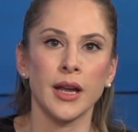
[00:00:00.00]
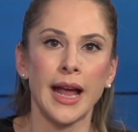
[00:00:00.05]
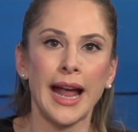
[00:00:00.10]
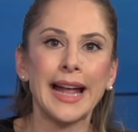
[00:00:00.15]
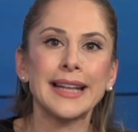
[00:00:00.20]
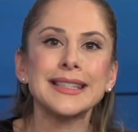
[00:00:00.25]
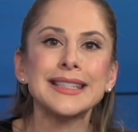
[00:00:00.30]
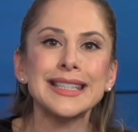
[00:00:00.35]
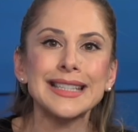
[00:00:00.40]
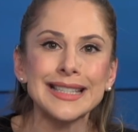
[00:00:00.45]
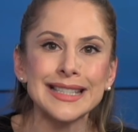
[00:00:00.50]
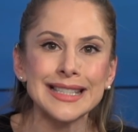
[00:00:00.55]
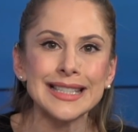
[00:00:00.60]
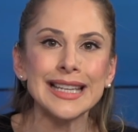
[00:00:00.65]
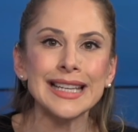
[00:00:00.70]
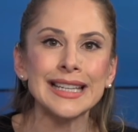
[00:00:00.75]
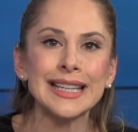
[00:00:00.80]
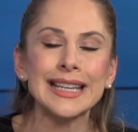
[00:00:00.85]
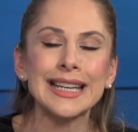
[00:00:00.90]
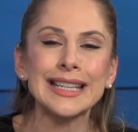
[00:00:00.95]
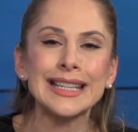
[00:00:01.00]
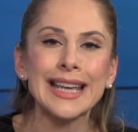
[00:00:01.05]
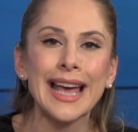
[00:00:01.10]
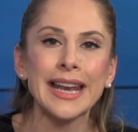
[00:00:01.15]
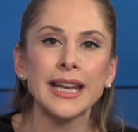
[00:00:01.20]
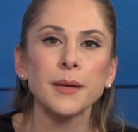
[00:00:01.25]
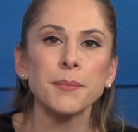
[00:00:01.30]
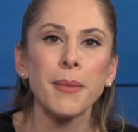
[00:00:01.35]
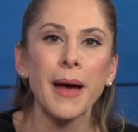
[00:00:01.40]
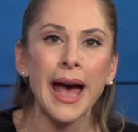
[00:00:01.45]
and succeeded in
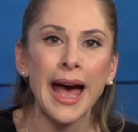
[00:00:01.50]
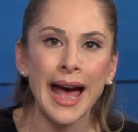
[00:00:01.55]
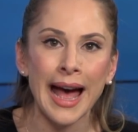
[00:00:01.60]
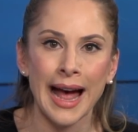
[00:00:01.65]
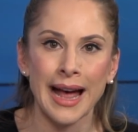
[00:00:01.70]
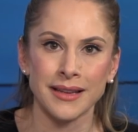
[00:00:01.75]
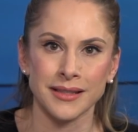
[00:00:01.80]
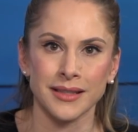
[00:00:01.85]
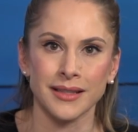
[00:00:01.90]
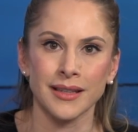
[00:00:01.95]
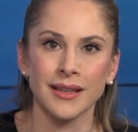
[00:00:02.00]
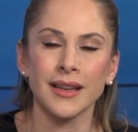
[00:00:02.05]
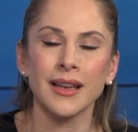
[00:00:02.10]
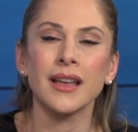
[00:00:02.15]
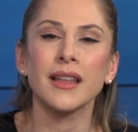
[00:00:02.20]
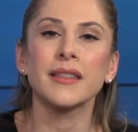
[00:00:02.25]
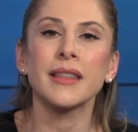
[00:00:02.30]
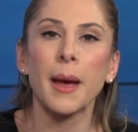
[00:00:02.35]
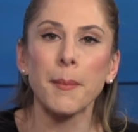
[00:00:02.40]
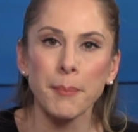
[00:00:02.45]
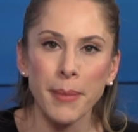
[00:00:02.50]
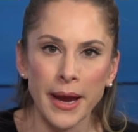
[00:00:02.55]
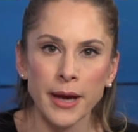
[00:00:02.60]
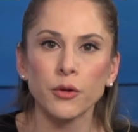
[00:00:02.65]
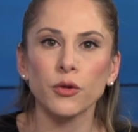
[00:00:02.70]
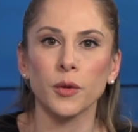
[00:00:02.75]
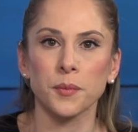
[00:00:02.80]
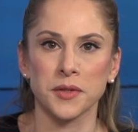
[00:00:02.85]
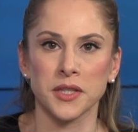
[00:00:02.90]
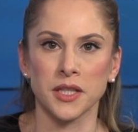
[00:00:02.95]
getting past that
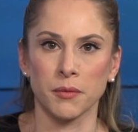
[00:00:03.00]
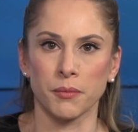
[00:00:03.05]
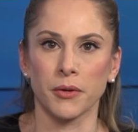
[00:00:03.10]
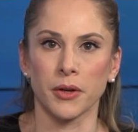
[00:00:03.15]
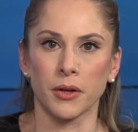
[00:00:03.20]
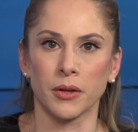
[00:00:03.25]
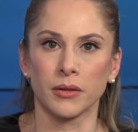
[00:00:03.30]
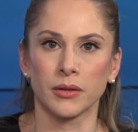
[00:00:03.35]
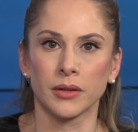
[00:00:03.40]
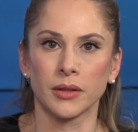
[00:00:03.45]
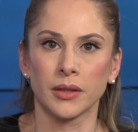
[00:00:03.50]
bankruptcy bill